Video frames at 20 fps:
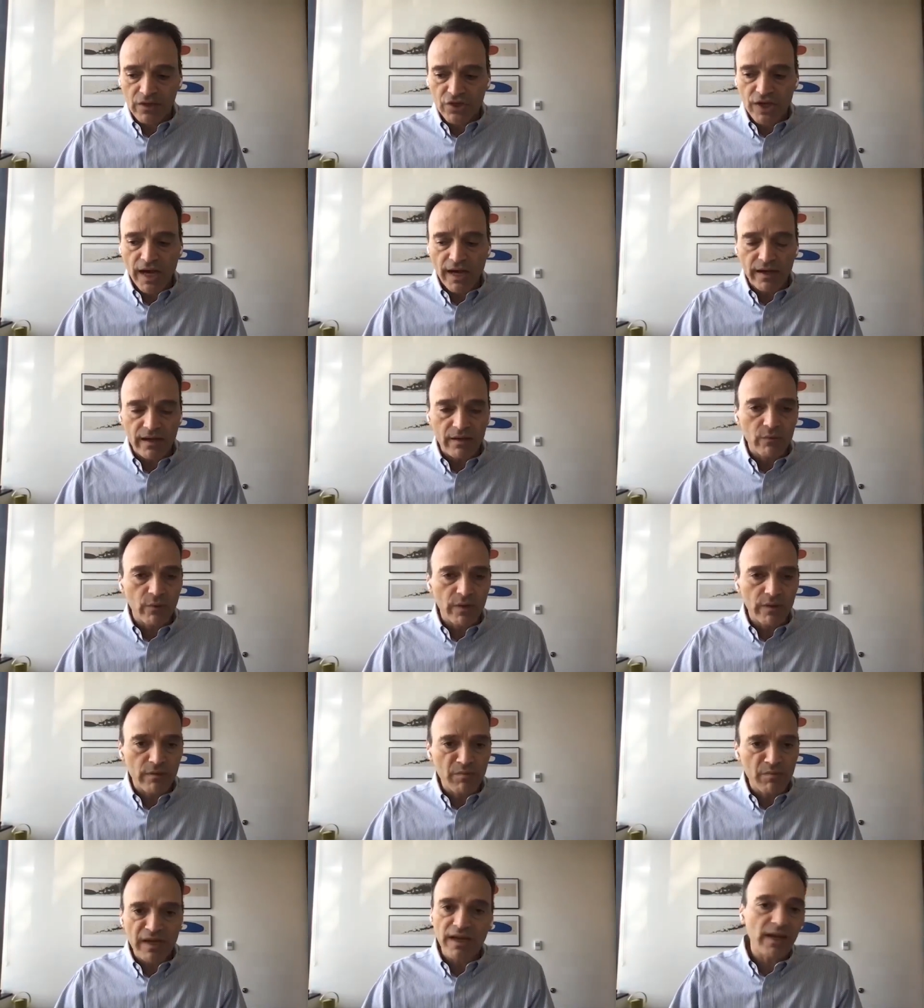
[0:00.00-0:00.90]
chatting
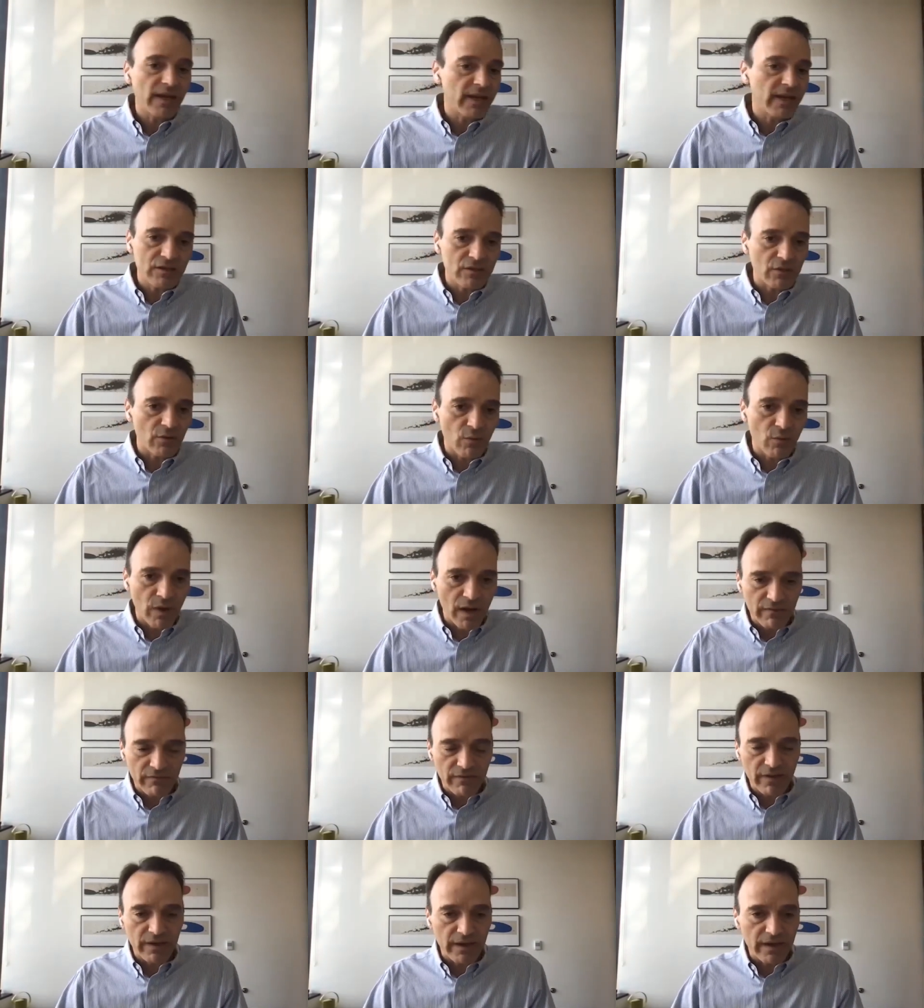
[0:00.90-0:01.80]
with Miguelito,
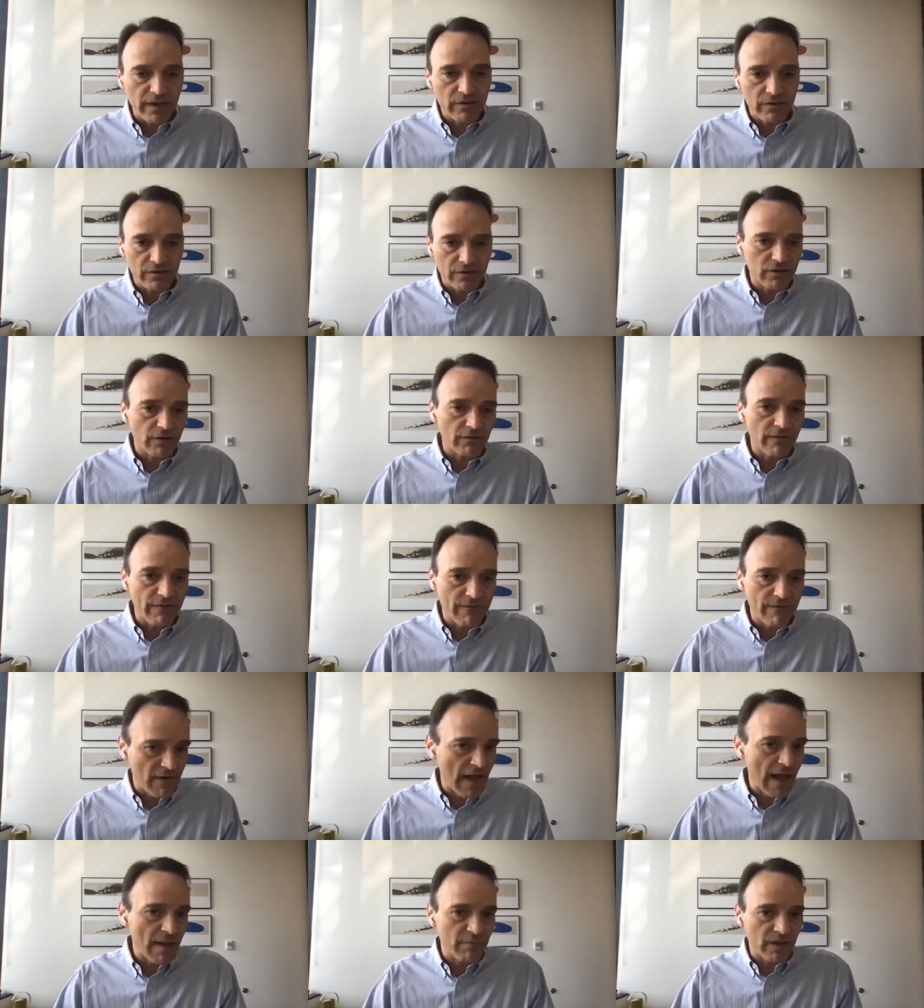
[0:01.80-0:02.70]
one of the leaders of the
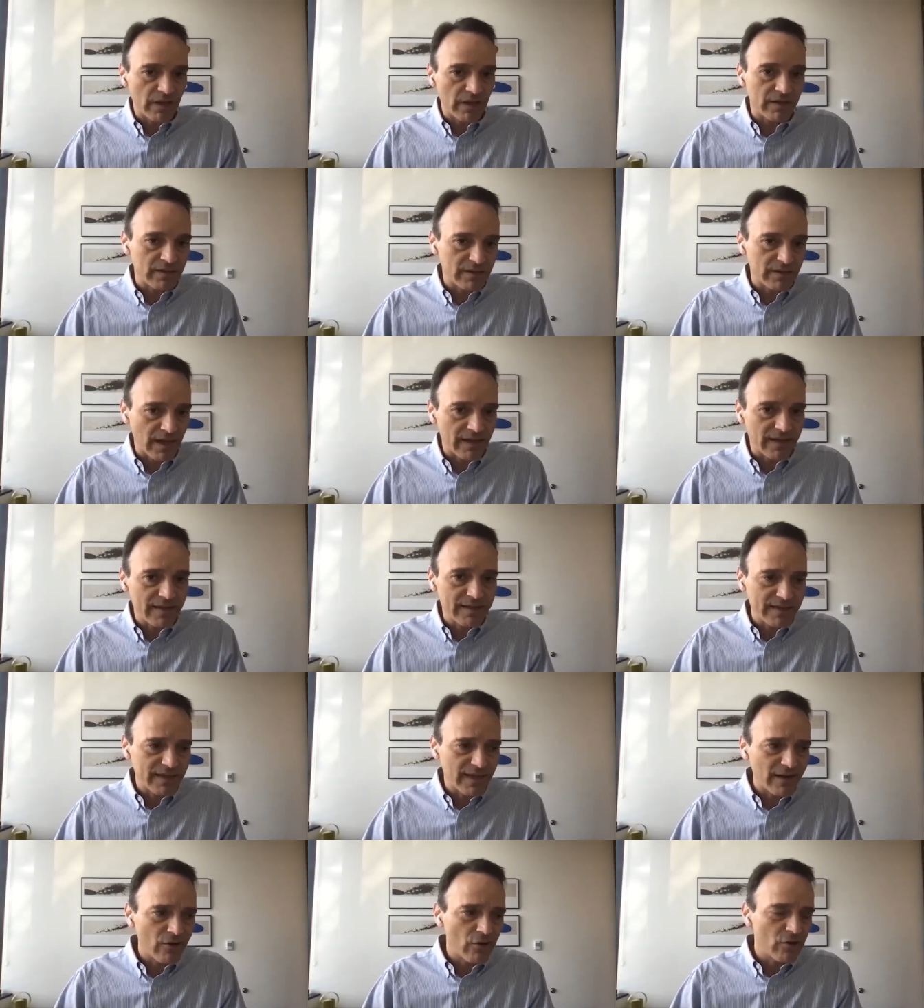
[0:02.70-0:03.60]
families, and he
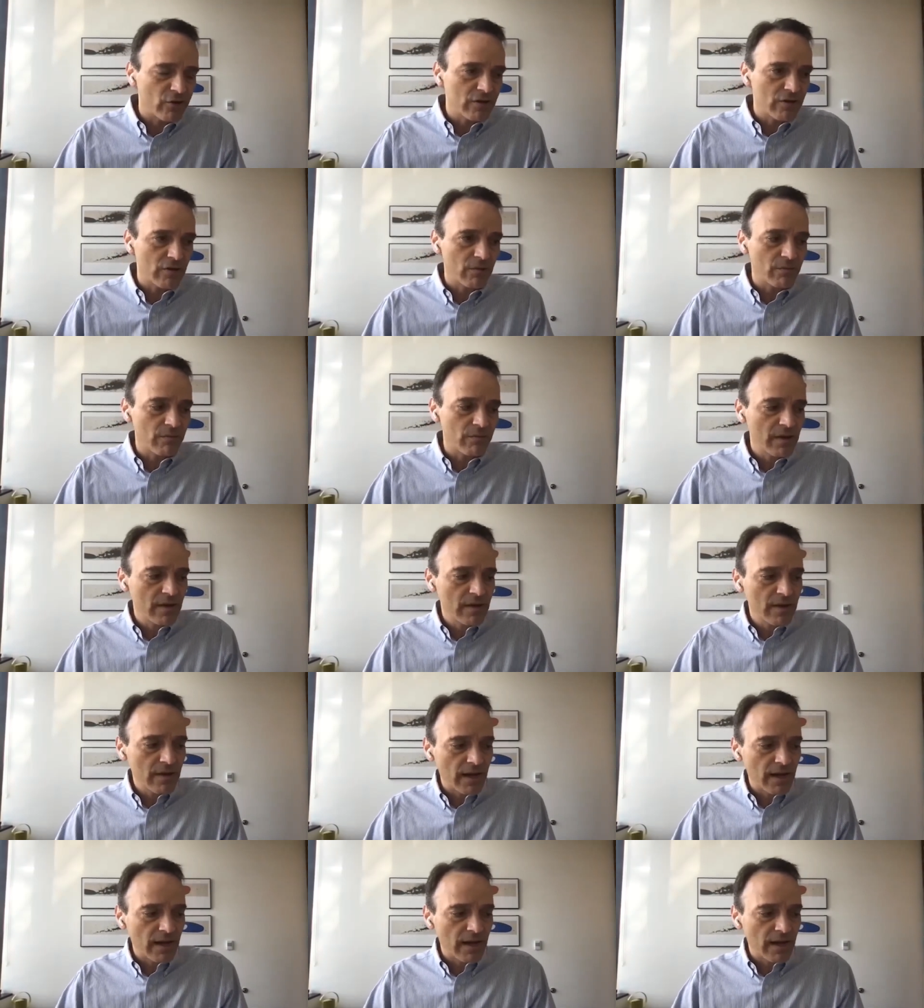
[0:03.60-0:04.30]
said, "Oh, you know,